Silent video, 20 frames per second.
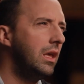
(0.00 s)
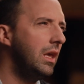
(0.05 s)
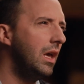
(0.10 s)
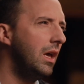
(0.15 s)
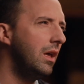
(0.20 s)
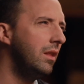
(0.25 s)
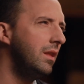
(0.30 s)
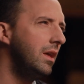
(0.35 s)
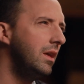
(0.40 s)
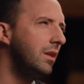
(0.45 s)

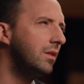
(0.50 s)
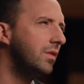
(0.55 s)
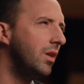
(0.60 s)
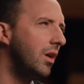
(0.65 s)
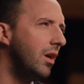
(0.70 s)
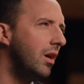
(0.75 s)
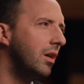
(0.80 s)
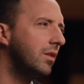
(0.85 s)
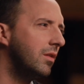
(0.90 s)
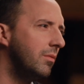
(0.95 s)
Yeah, and they had
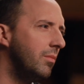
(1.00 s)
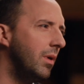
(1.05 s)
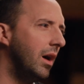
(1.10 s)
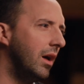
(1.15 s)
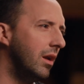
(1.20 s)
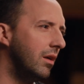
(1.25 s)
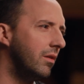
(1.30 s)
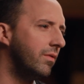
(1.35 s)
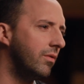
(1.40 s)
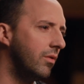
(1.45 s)
talked
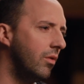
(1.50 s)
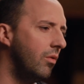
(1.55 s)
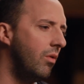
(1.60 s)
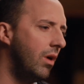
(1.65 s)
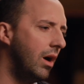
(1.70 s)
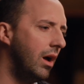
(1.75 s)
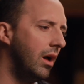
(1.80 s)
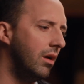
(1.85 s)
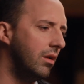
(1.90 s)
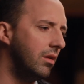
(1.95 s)
about it for a
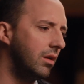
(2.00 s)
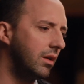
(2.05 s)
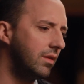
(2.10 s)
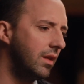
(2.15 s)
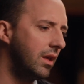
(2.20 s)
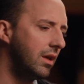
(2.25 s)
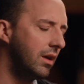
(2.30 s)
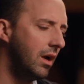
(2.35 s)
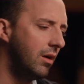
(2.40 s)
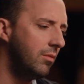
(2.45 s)
while.
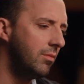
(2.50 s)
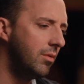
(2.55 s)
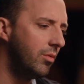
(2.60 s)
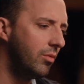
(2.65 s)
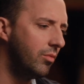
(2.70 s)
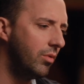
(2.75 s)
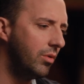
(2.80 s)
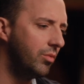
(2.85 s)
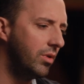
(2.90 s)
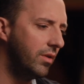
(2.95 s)
Like I
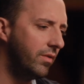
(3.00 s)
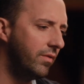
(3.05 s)
remember when